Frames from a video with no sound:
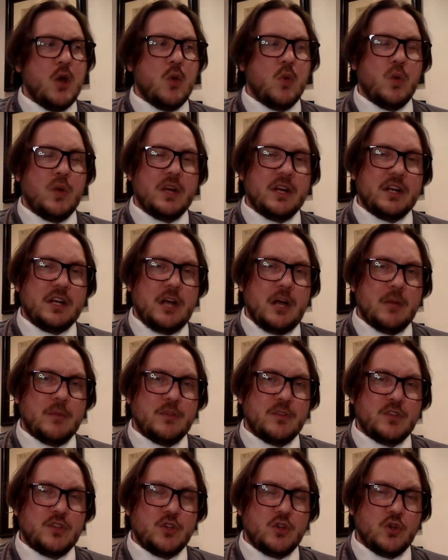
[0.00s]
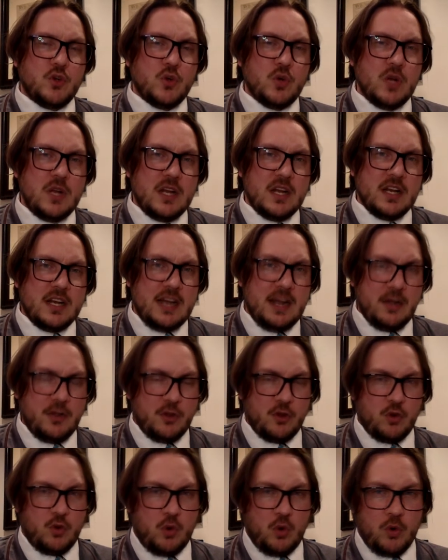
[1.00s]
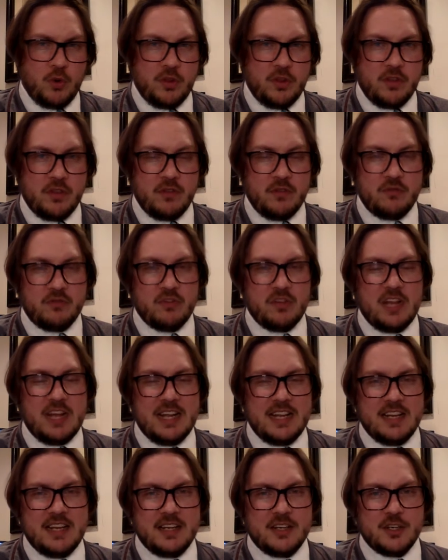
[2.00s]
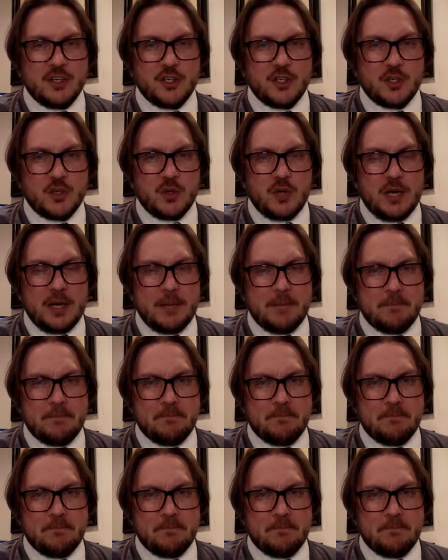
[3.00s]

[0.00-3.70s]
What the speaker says: when it comes to now the growth of the flight industry.